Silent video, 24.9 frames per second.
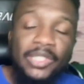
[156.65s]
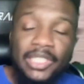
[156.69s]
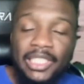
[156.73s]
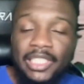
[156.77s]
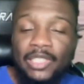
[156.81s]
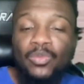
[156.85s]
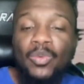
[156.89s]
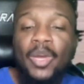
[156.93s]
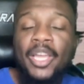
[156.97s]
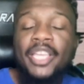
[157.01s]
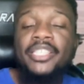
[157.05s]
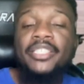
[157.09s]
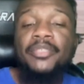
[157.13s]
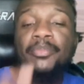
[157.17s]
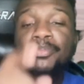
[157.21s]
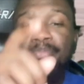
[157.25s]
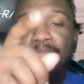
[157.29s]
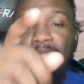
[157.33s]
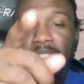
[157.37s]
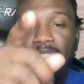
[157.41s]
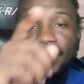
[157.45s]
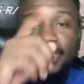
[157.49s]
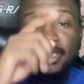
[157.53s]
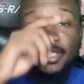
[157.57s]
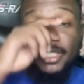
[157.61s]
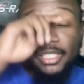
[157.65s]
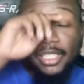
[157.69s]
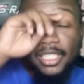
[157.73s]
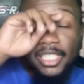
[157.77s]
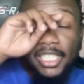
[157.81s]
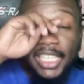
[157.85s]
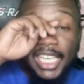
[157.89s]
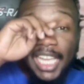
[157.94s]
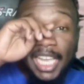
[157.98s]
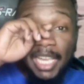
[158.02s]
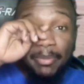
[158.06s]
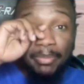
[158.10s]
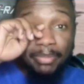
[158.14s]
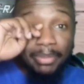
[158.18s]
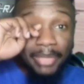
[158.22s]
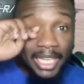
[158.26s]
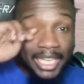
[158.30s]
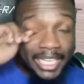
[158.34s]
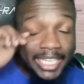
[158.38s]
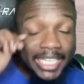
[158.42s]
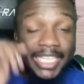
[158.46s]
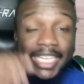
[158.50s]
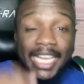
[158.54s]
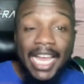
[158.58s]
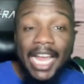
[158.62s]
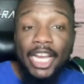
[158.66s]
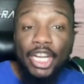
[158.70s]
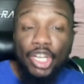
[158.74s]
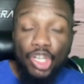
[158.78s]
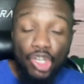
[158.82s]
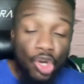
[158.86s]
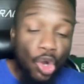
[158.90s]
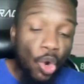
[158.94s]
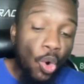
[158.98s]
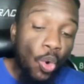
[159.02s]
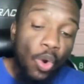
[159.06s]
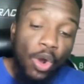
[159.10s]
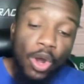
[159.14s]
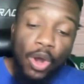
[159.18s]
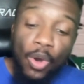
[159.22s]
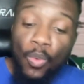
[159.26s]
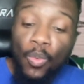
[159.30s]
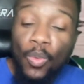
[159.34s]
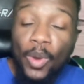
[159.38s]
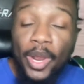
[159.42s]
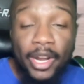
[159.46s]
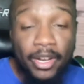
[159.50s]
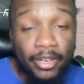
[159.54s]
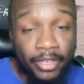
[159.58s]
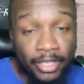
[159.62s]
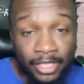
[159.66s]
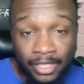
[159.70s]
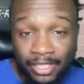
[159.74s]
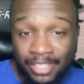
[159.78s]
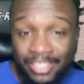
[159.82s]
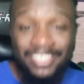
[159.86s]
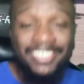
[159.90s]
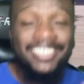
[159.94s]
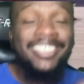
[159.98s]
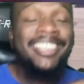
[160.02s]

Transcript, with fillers: This is why your son can't play. He got no awareness.